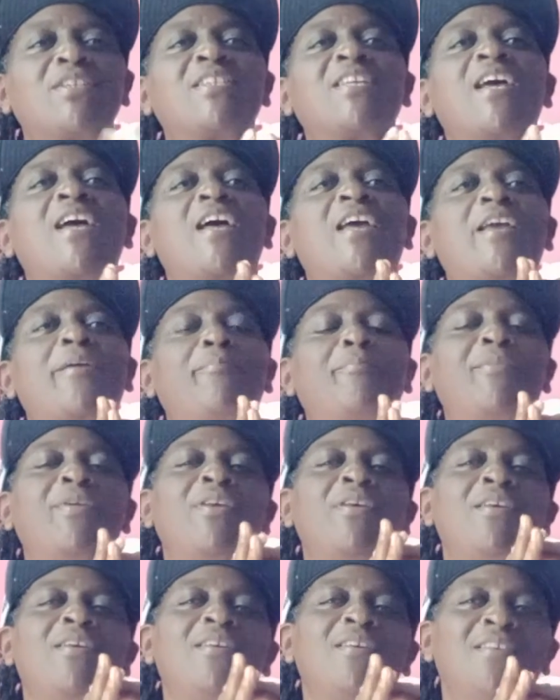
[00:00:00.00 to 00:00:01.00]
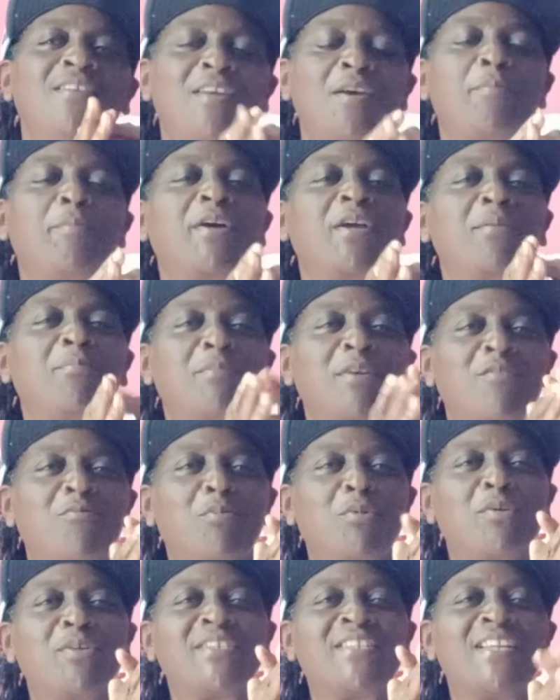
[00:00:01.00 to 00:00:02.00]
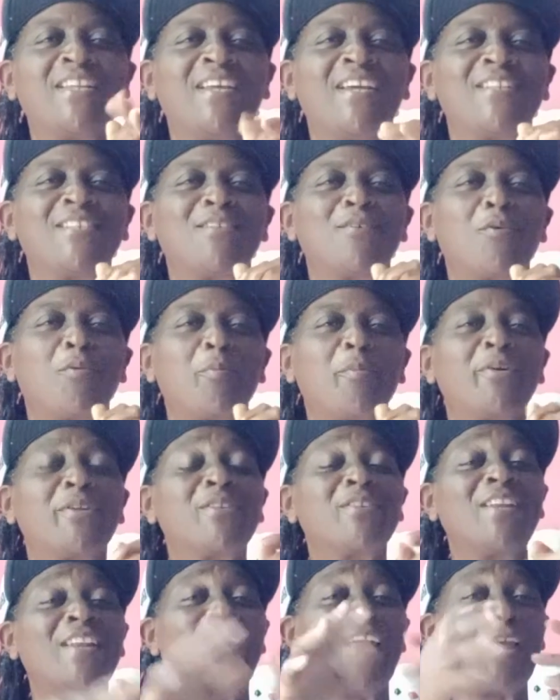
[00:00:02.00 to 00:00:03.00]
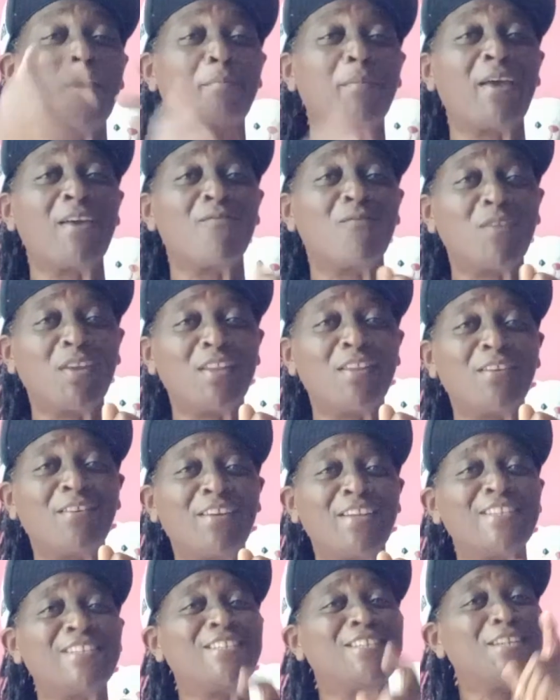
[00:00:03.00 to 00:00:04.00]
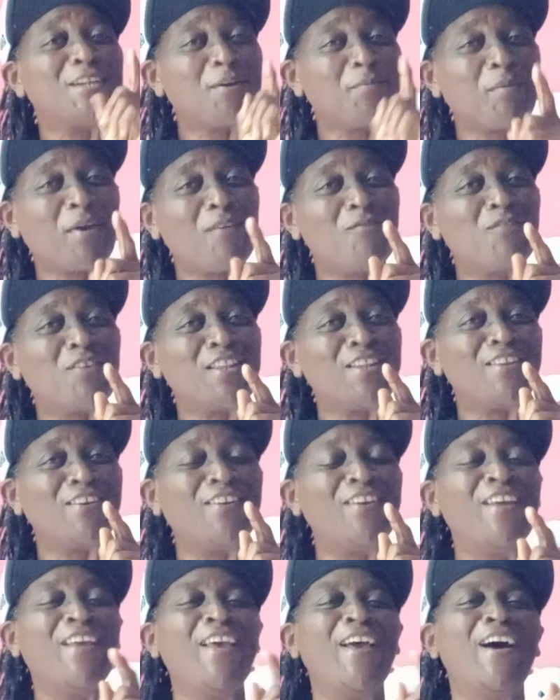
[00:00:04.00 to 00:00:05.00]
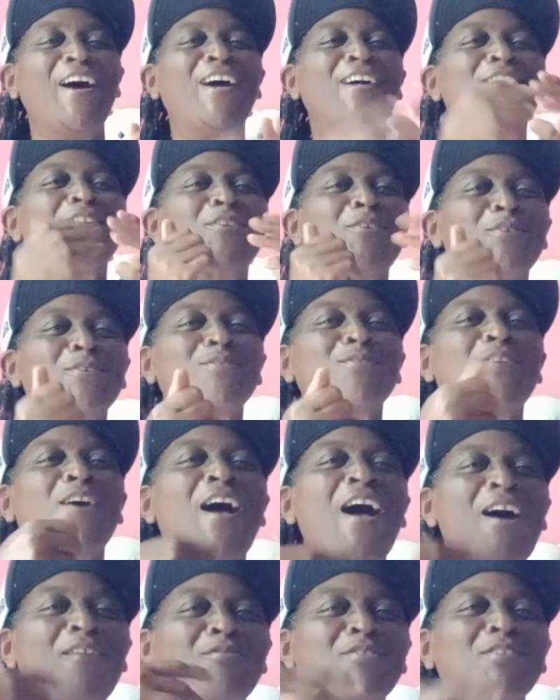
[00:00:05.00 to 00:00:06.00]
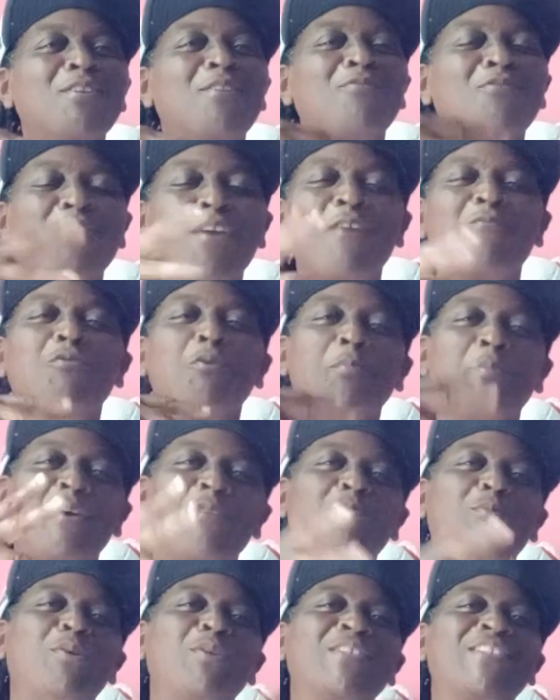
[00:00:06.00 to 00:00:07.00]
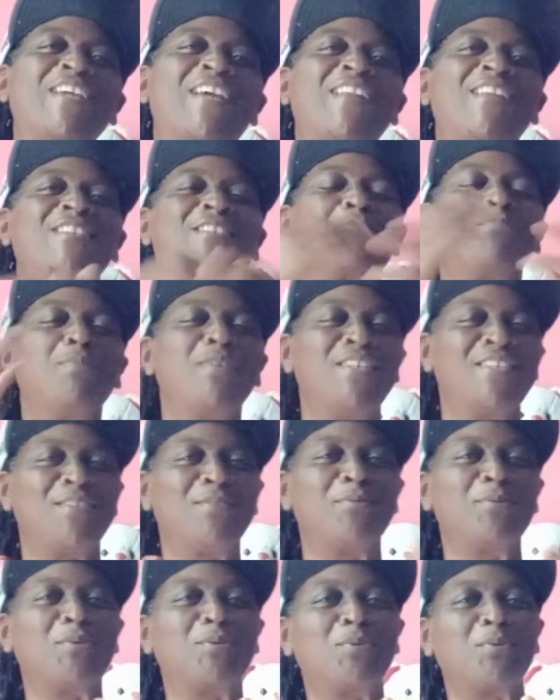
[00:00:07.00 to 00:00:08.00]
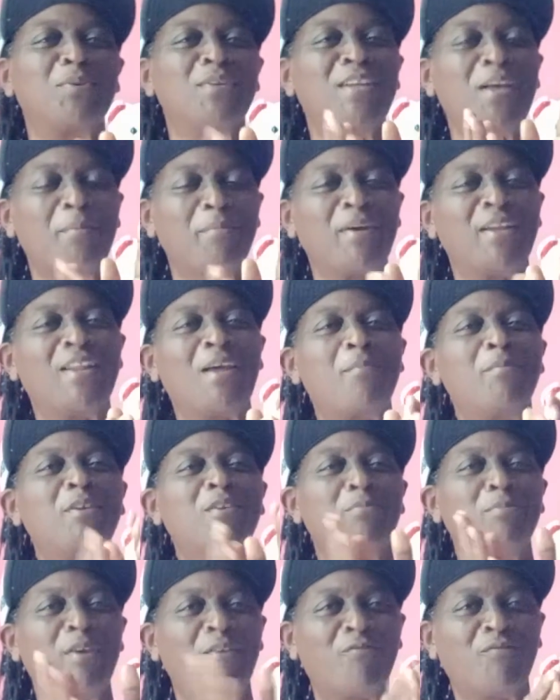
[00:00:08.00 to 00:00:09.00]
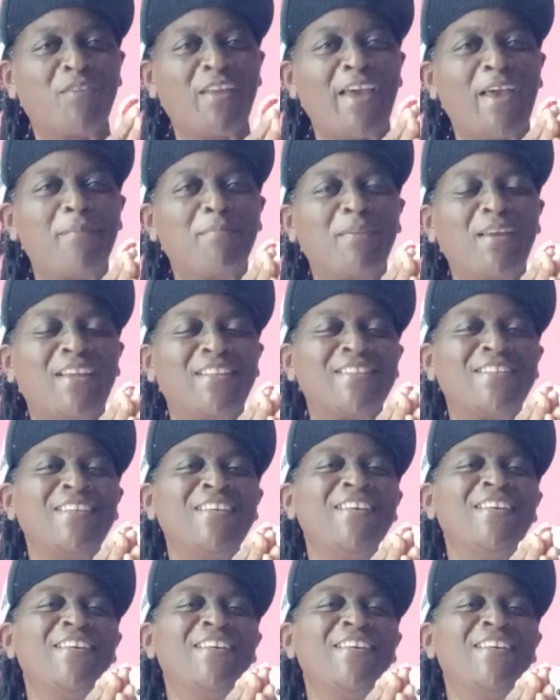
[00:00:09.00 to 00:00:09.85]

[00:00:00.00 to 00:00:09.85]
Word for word: time yeah man bev brown said that so remember to like my video and share my video and uh, those who have subscribed to bev brown channels please do so yeah man i miss bev time that